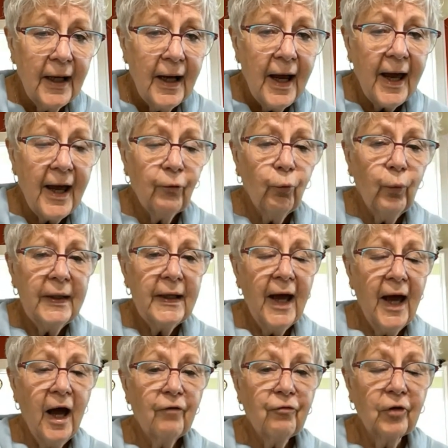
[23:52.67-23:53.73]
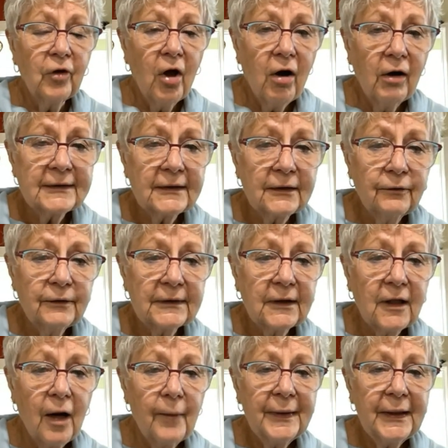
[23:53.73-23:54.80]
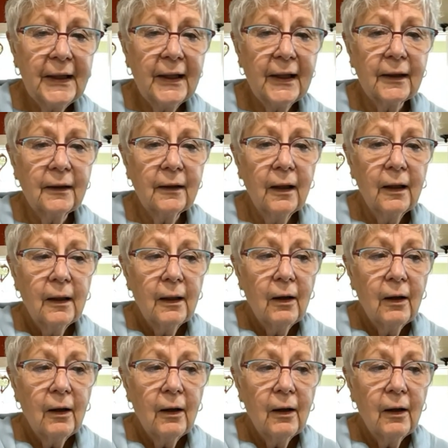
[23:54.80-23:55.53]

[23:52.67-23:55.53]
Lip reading: And we have lawsuits coming in